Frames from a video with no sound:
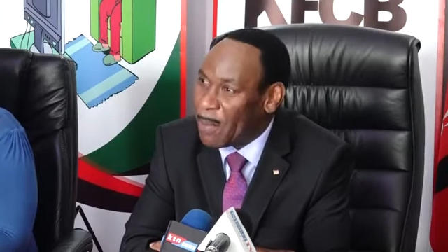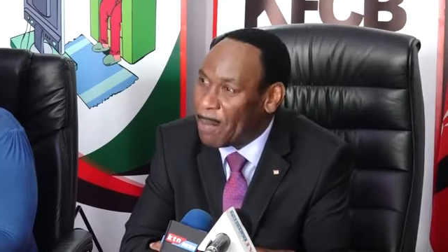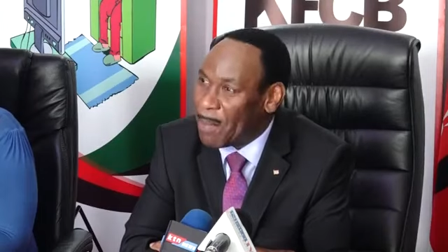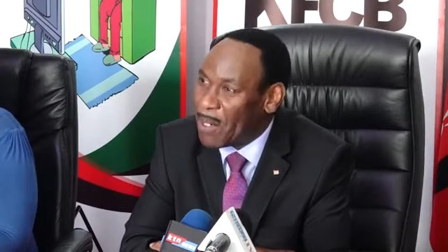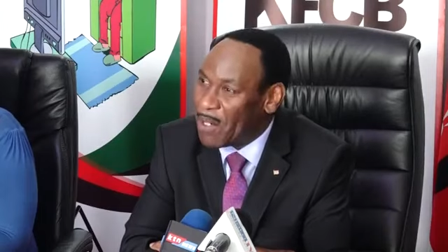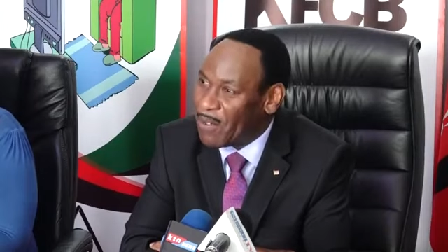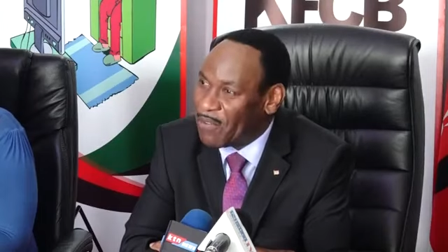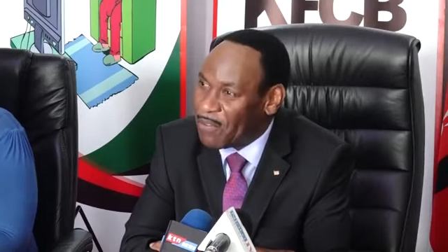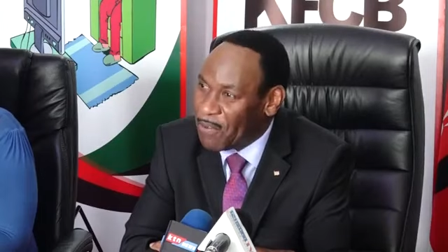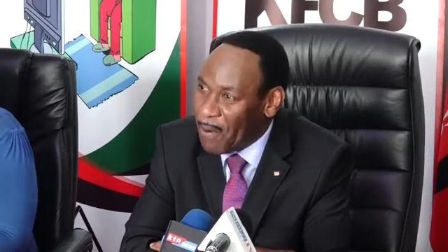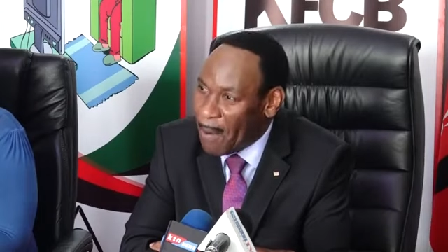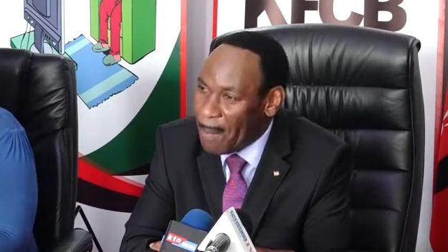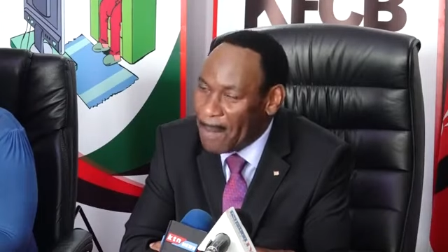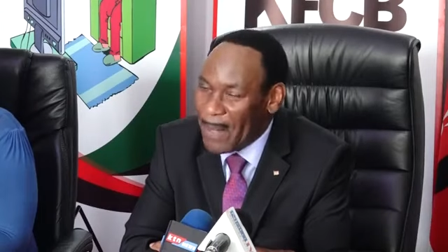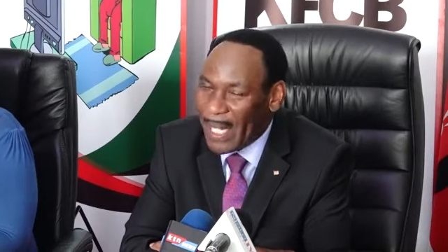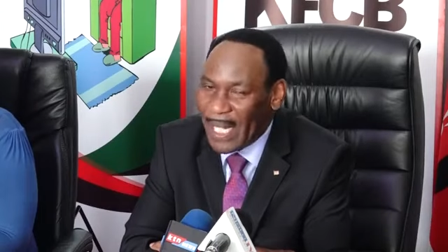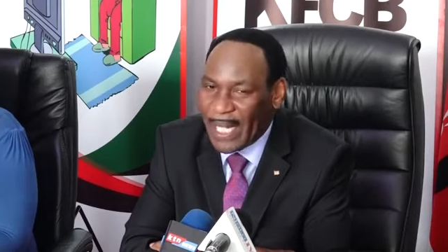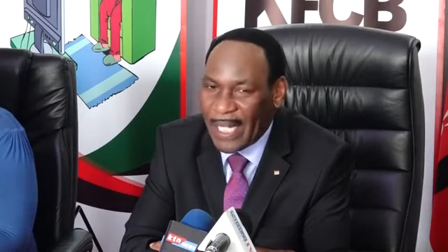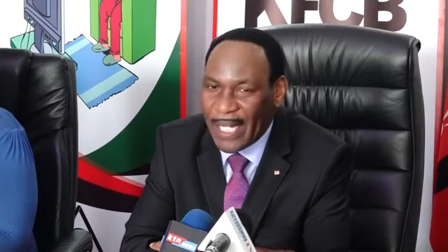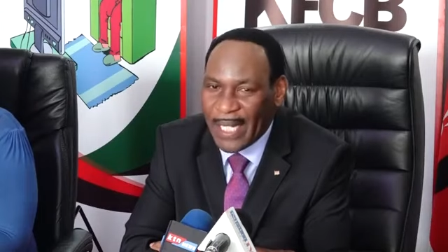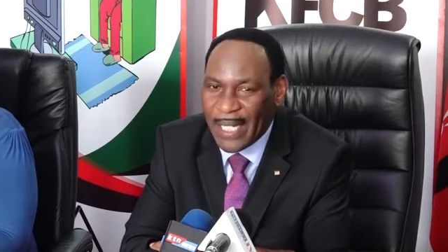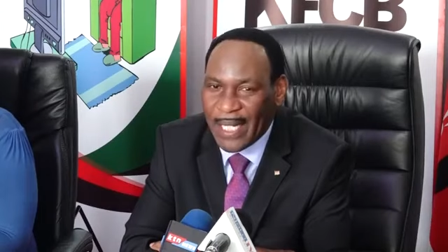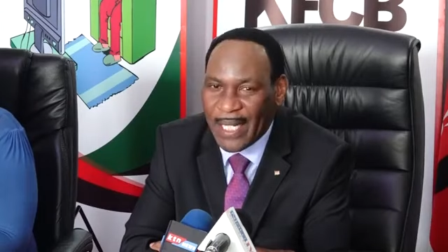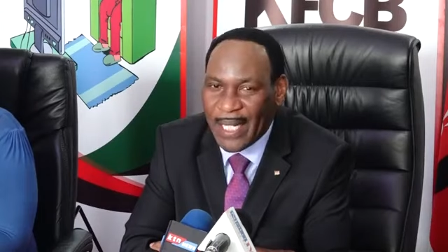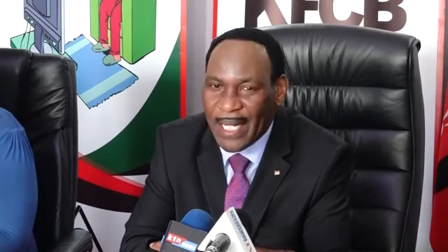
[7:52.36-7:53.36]
about
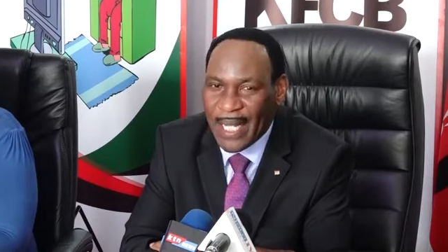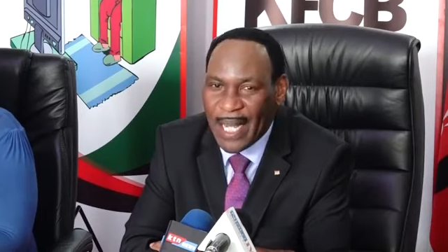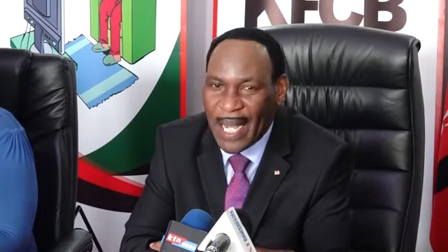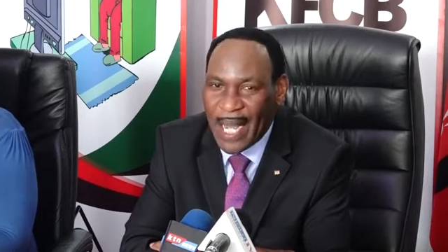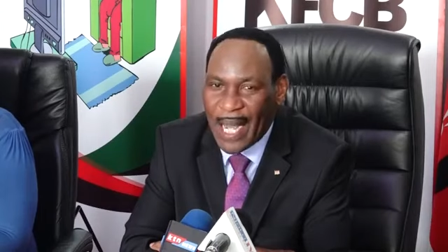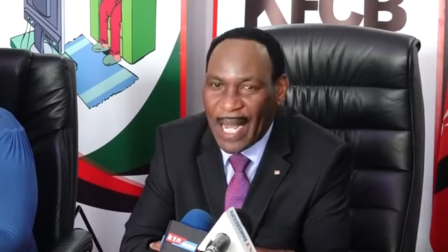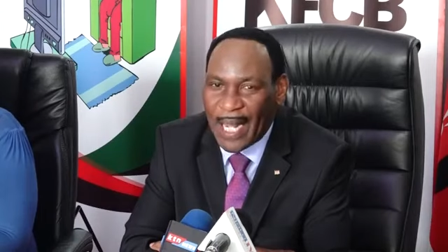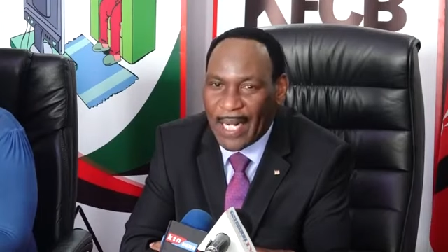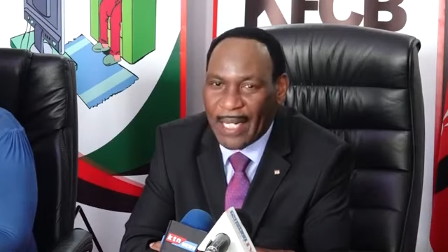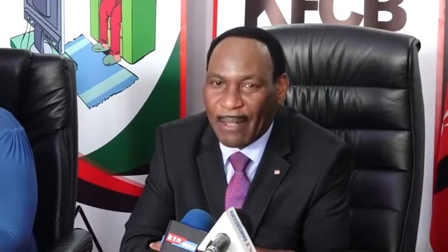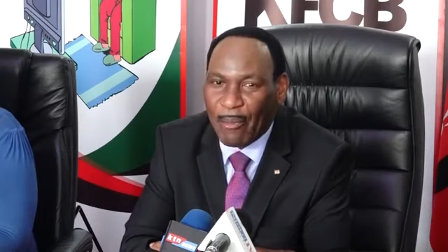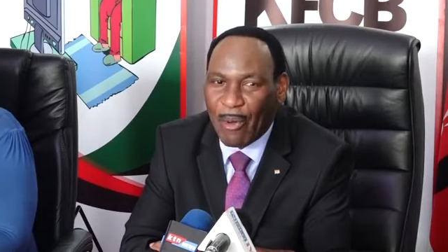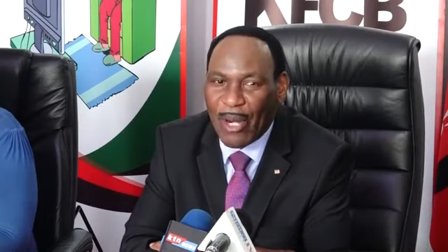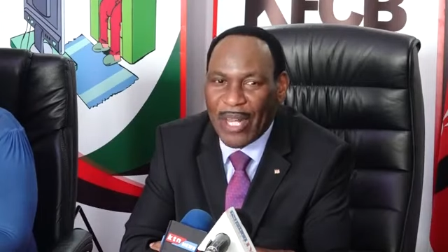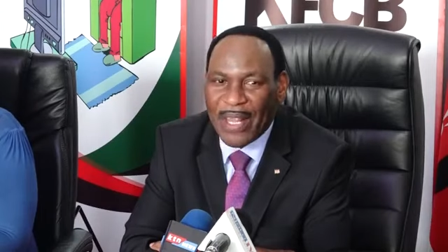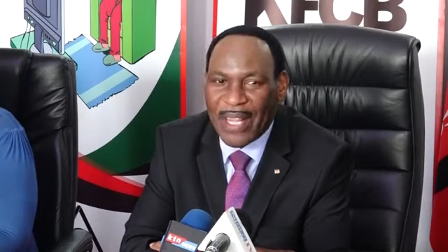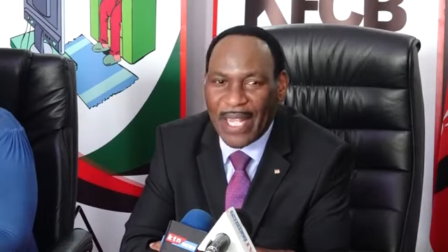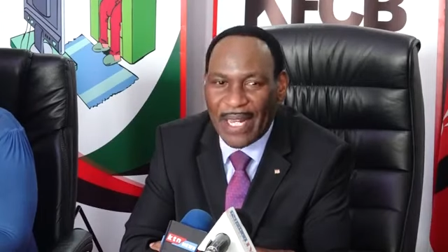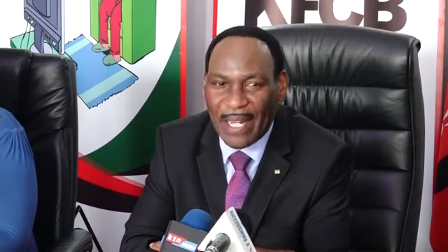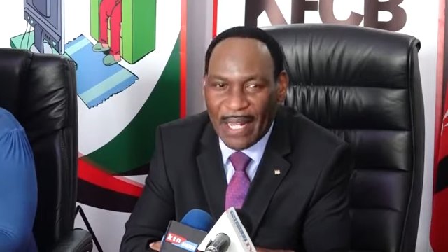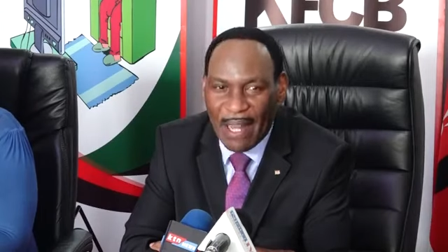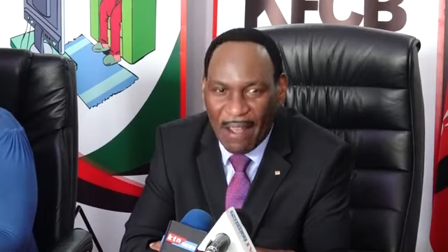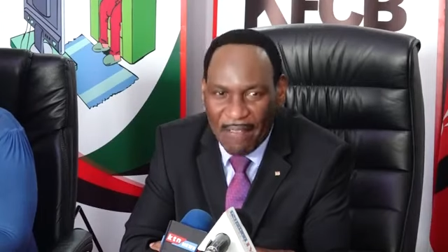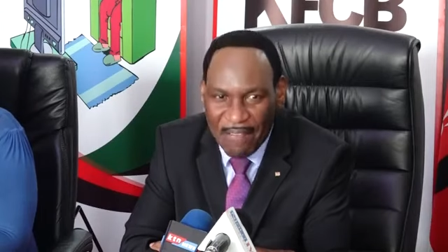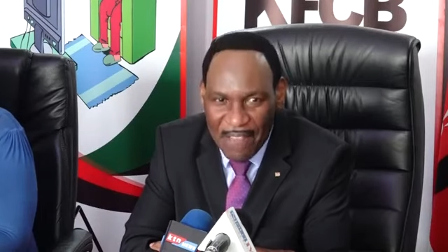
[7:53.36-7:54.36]
family, and when
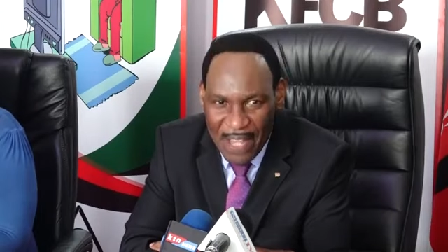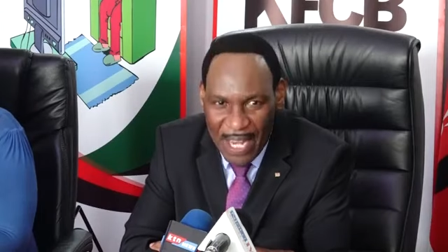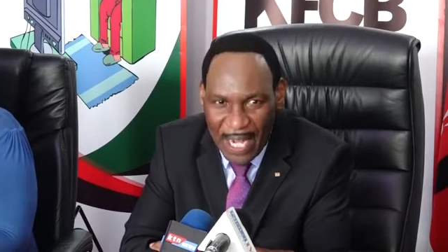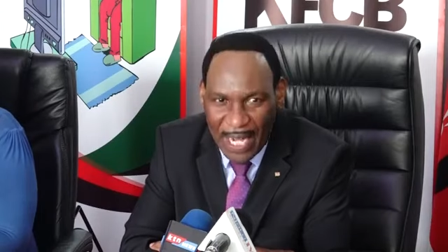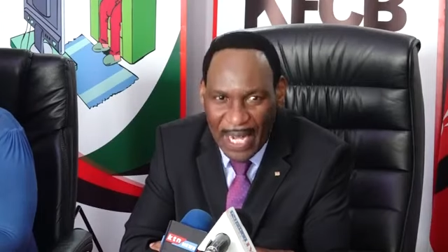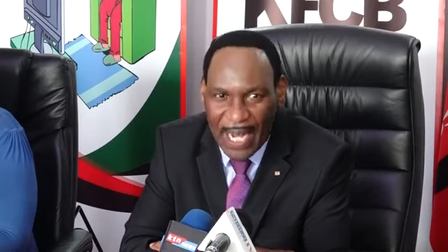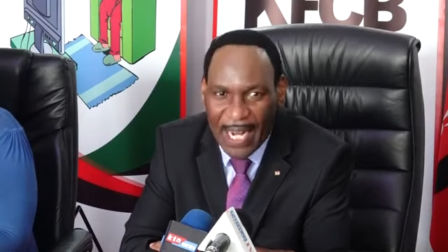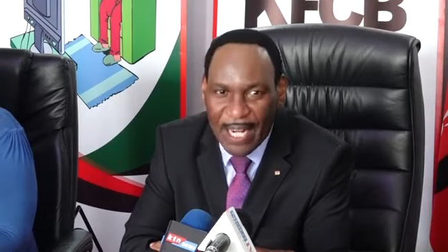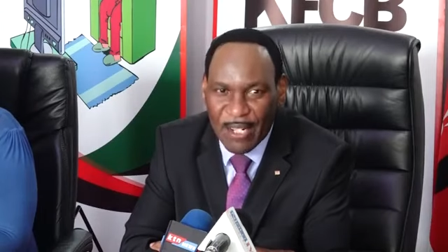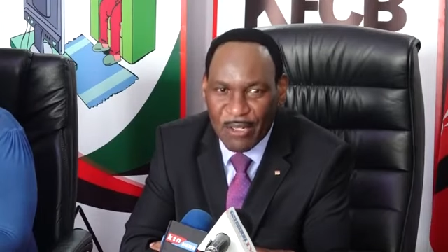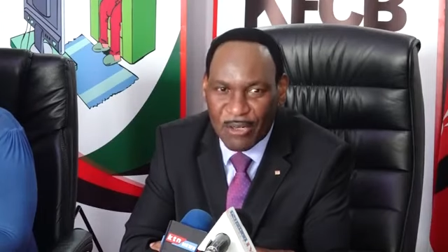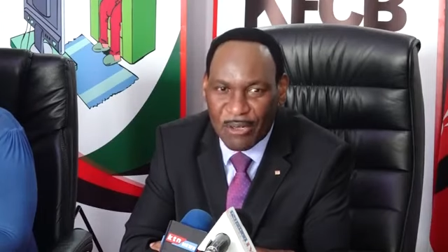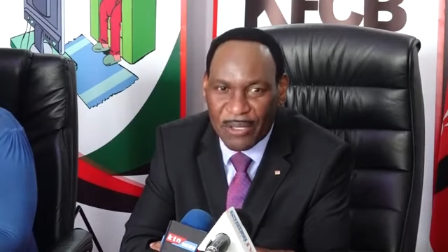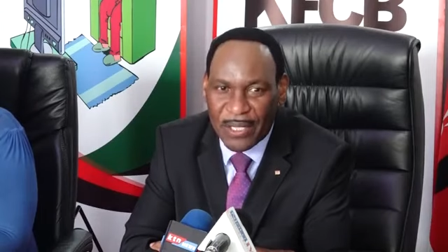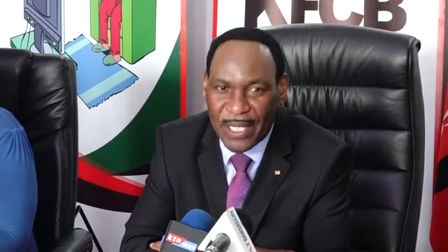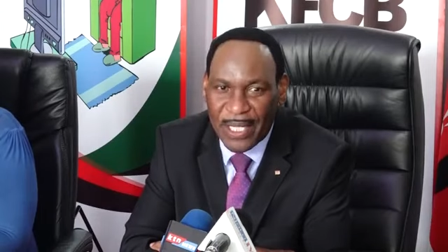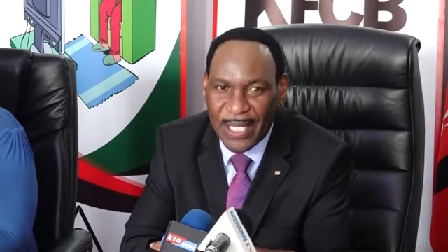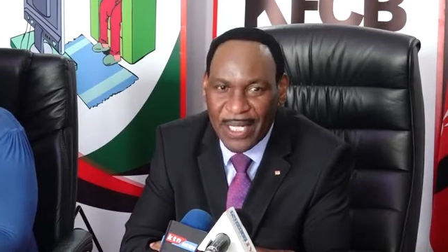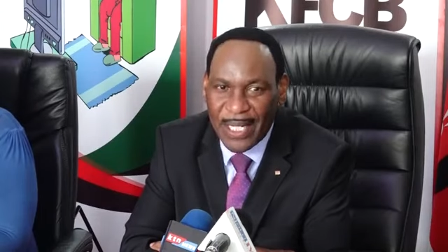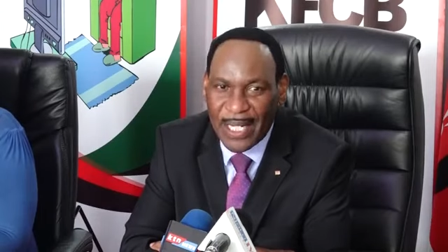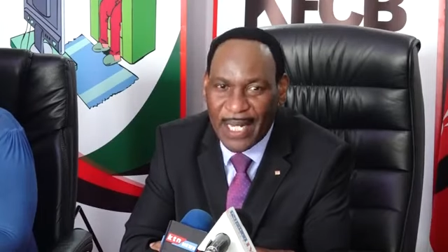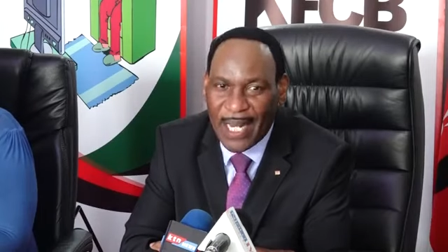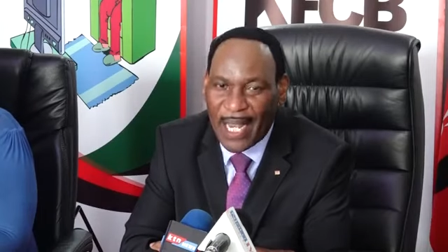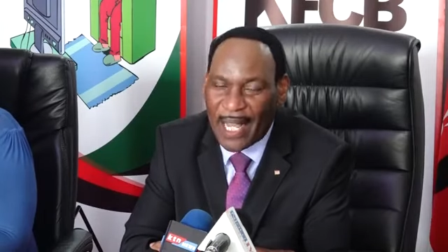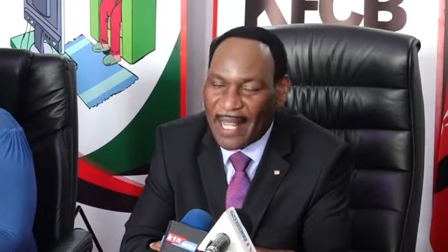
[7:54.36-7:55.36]
they love their country